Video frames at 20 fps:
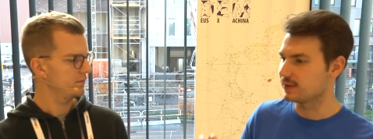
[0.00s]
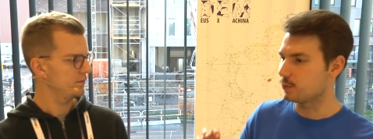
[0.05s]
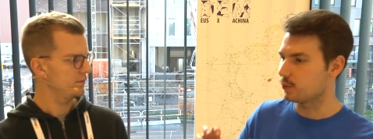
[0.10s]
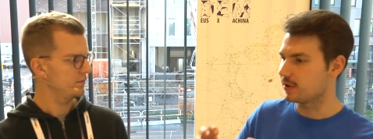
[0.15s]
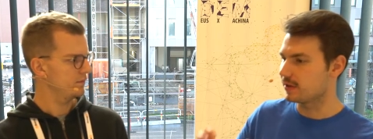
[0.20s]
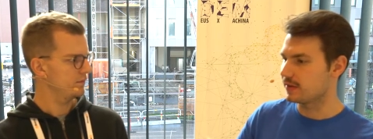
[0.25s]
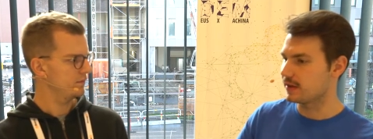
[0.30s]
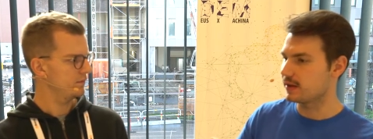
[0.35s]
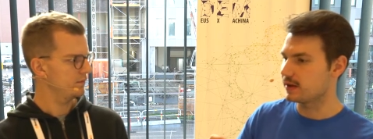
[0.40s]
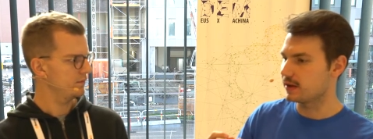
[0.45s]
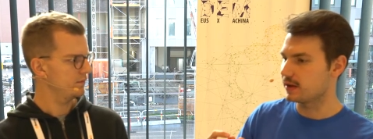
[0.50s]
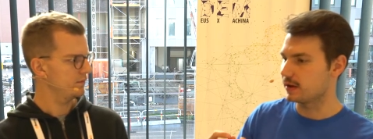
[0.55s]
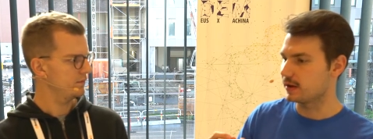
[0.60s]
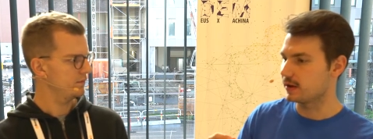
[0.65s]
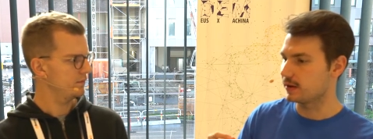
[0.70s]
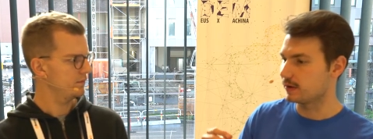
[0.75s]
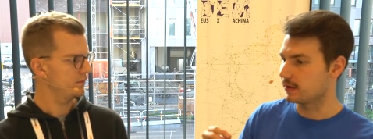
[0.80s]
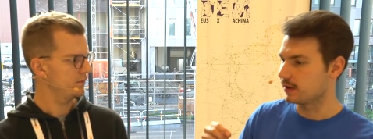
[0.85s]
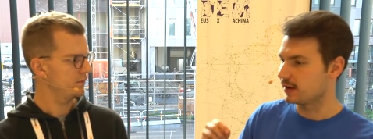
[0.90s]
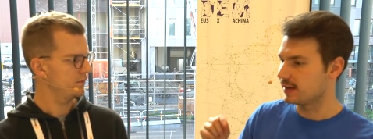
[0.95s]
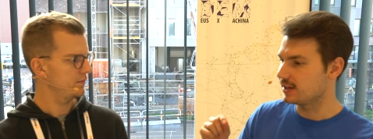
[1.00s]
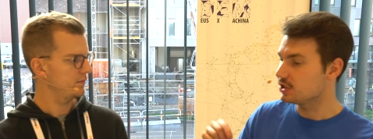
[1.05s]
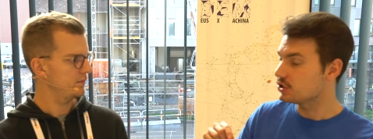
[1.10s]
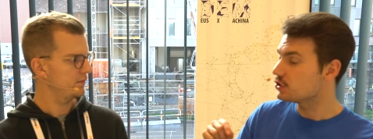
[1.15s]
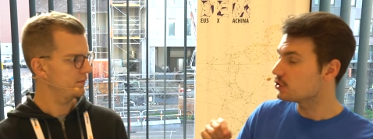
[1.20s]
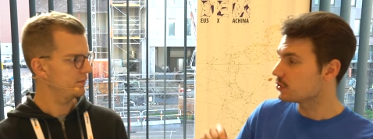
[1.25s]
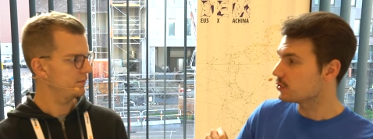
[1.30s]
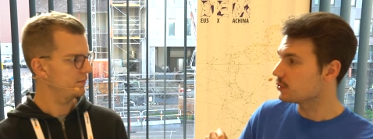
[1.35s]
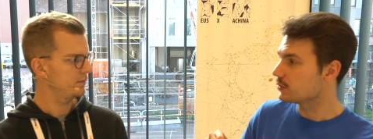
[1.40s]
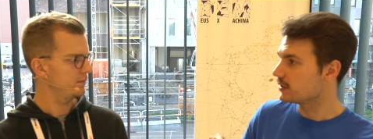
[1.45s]
Speaker 1: within uh,
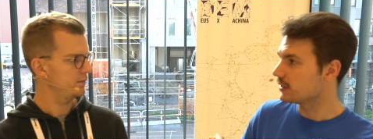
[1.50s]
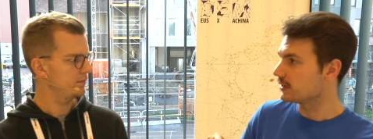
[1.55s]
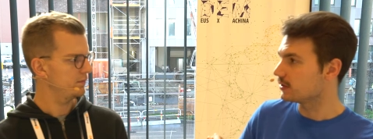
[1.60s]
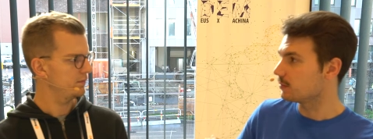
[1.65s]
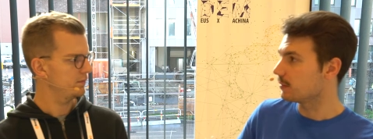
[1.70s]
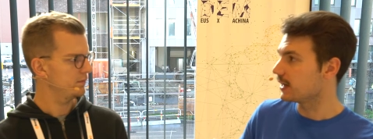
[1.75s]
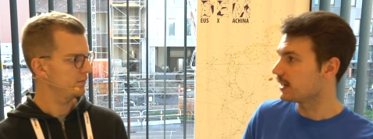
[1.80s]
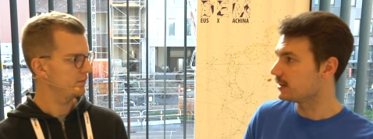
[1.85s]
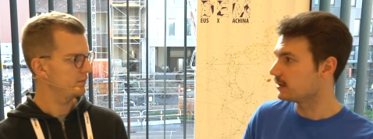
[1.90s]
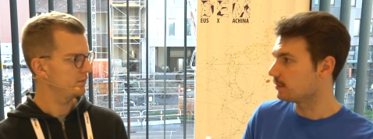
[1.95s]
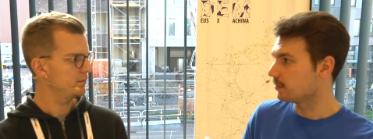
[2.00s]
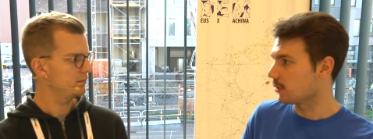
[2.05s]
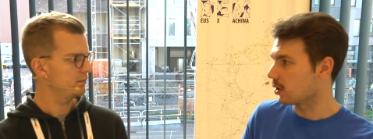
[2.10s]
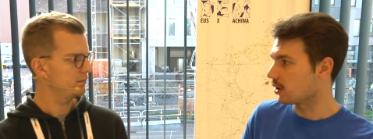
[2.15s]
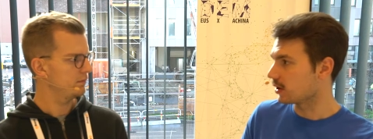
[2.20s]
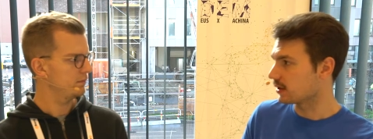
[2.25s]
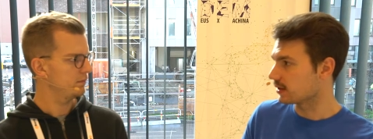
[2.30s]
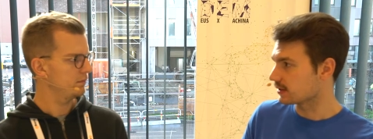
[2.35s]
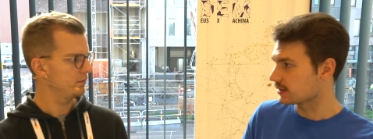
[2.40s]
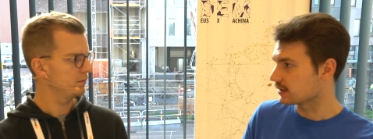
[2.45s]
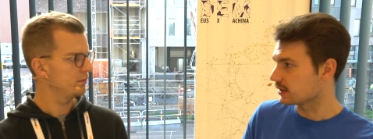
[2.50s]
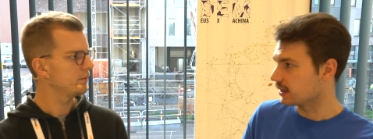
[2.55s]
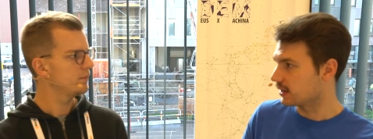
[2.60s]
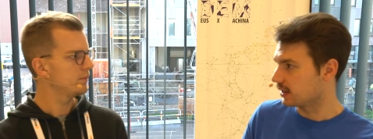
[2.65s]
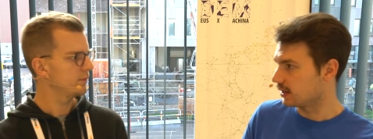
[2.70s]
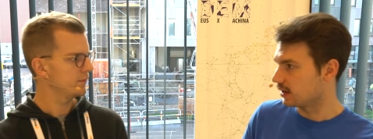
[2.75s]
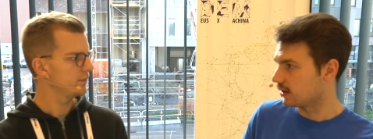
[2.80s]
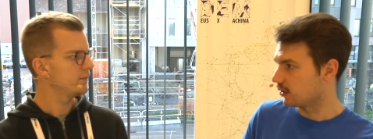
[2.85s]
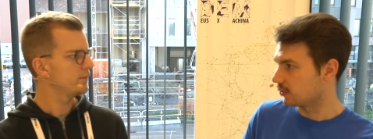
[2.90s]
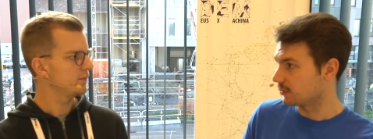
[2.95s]
into the domain models
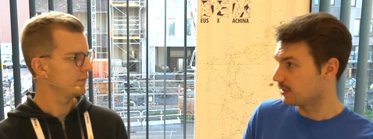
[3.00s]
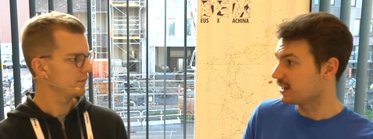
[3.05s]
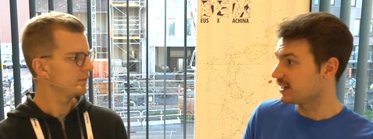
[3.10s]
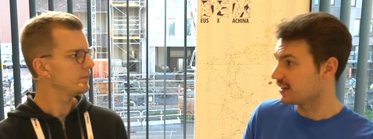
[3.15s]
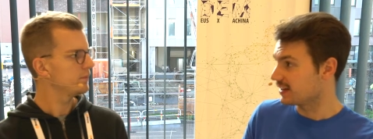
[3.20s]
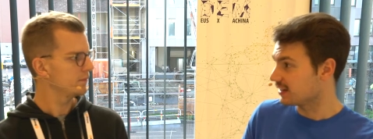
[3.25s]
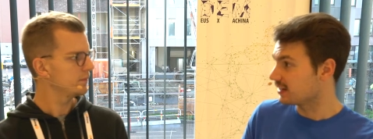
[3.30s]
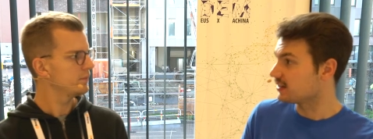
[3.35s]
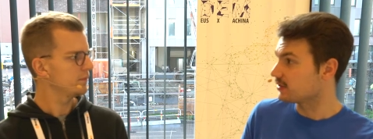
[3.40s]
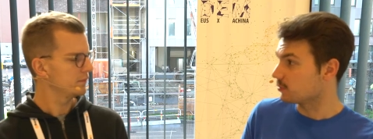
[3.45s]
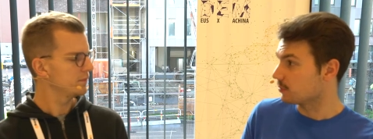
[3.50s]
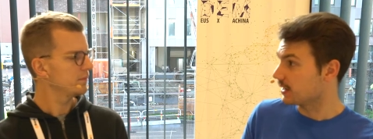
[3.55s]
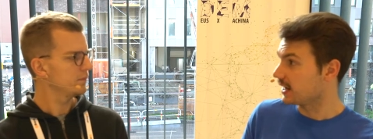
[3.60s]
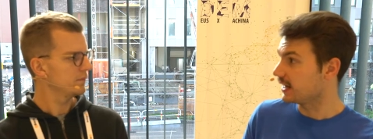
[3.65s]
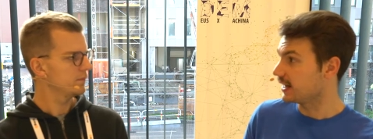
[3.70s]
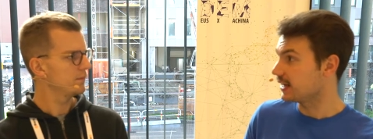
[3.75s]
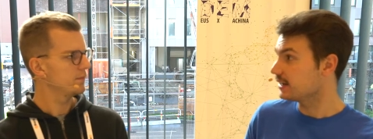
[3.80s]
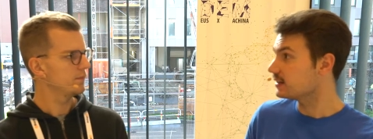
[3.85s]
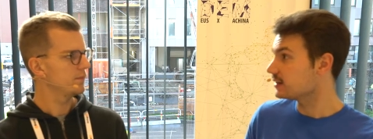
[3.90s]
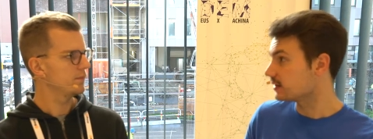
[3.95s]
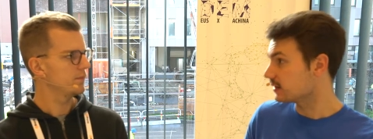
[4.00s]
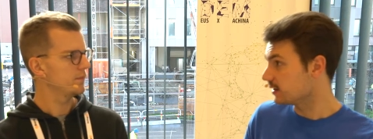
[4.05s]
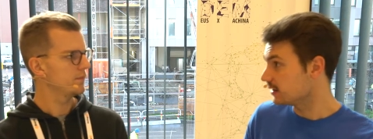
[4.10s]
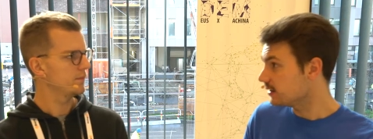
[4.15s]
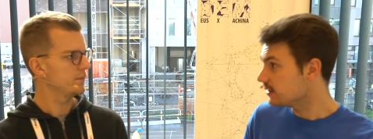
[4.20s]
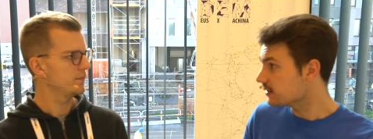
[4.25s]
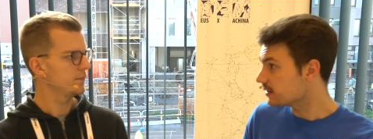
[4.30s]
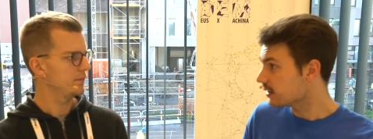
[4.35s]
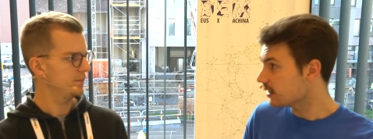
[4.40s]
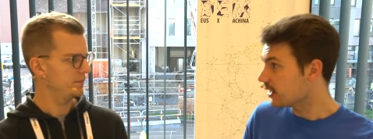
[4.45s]
uh, already the domain
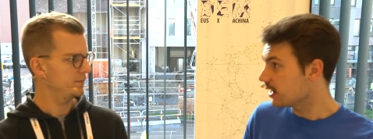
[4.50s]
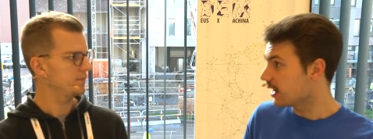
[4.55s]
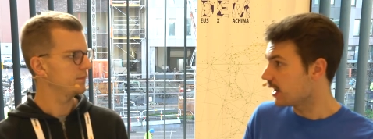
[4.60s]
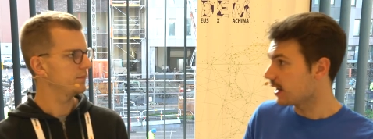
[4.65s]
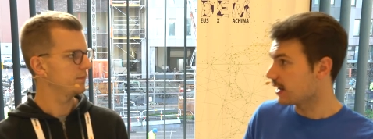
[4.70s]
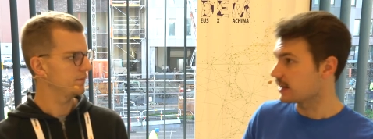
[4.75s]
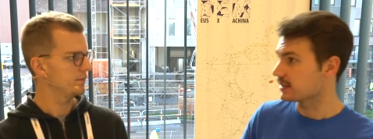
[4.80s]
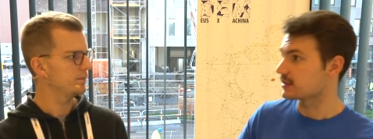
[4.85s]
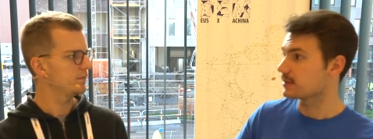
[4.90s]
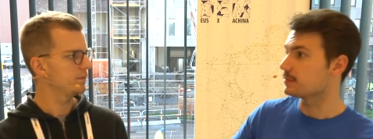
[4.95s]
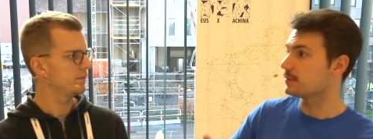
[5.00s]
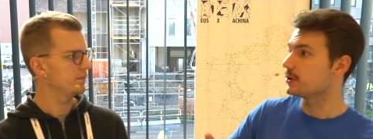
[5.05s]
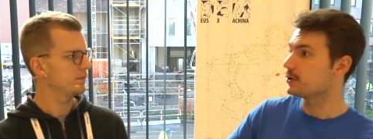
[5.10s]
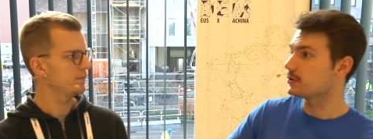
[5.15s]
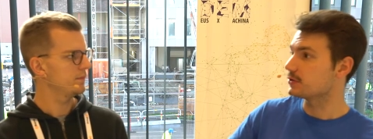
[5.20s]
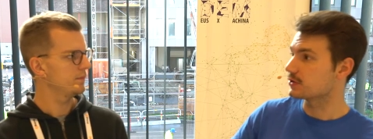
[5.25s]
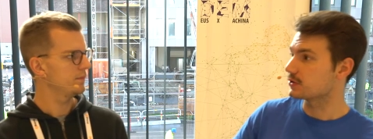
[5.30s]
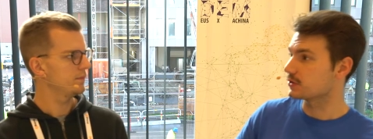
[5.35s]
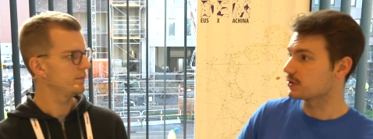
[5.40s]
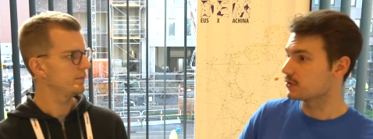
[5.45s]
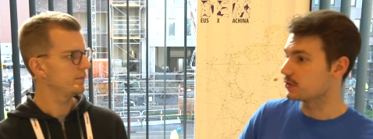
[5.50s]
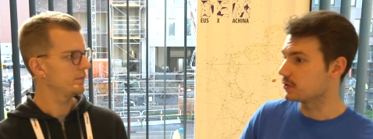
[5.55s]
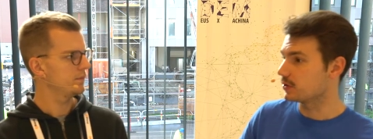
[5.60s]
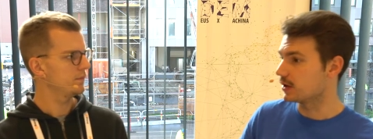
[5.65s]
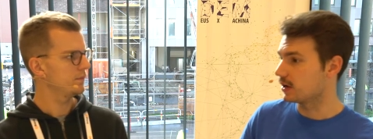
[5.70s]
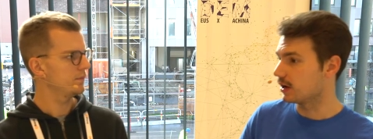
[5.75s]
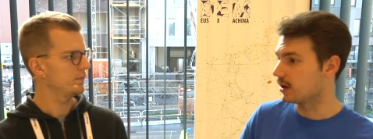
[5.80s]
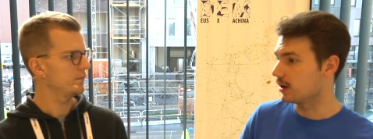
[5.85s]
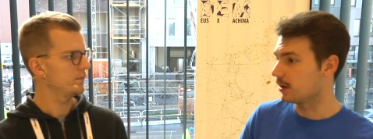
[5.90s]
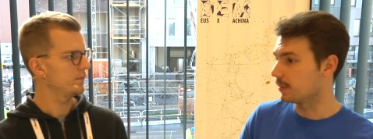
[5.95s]
entities mm. as opposed to
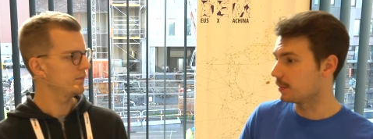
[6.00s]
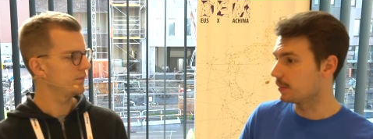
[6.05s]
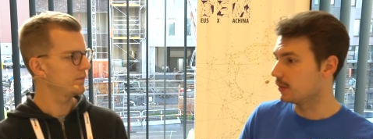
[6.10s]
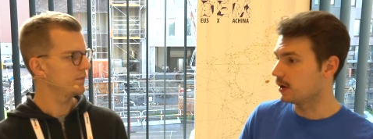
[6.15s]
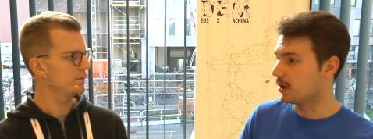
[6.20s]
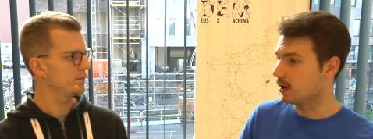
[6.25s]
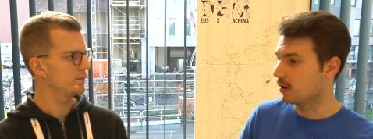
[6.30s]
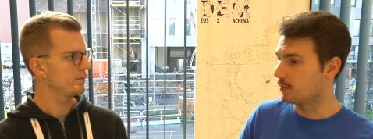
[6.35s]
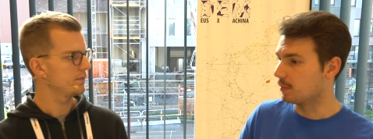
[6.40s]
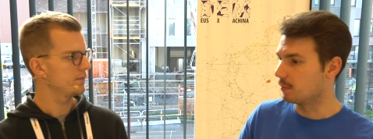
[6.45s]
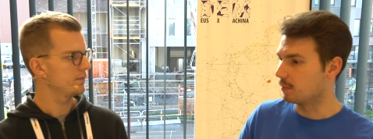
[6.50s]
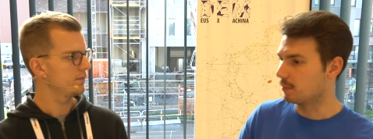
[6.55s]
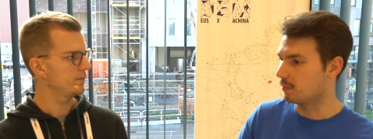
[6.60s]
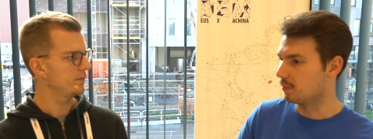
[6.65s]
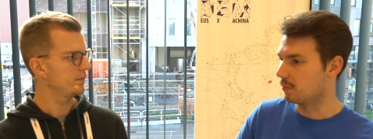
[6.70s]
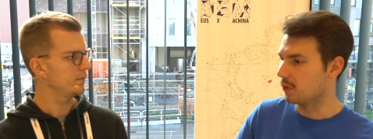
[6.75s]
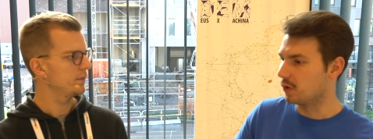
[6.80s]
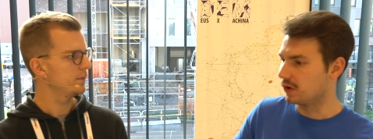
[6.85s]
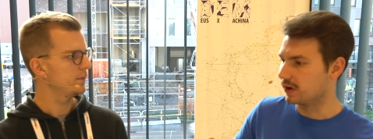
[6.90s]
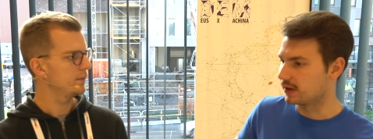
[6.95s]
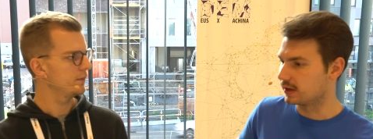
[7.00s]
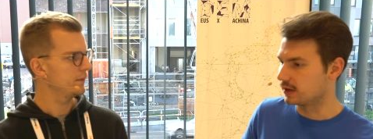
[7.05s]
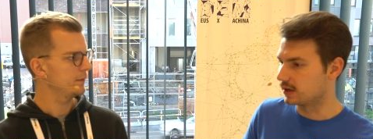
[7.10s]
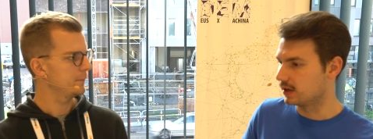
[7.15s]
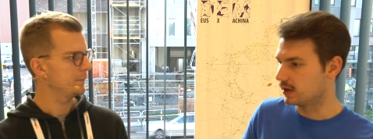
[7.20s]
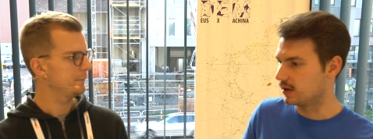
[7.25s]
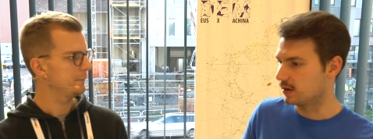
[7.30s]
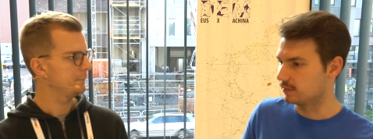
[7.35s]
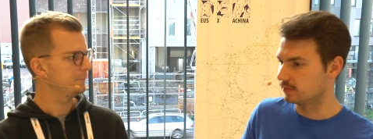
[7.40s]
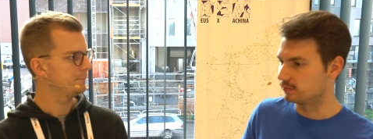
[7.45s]
um, more
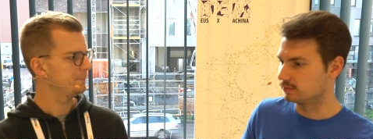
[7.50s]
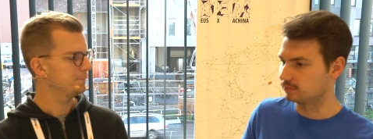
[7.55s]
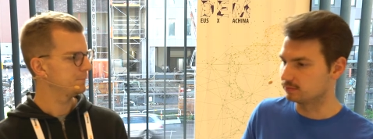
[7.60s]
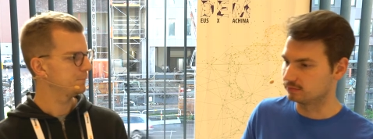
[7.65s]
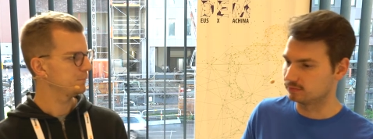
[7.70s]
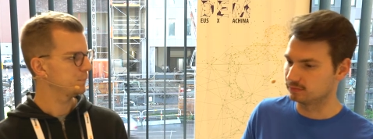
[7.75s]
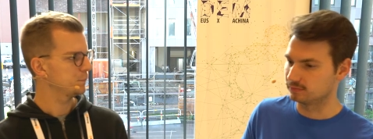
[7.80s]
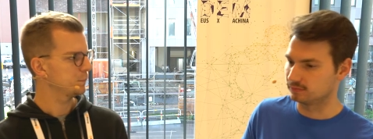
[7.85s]
um,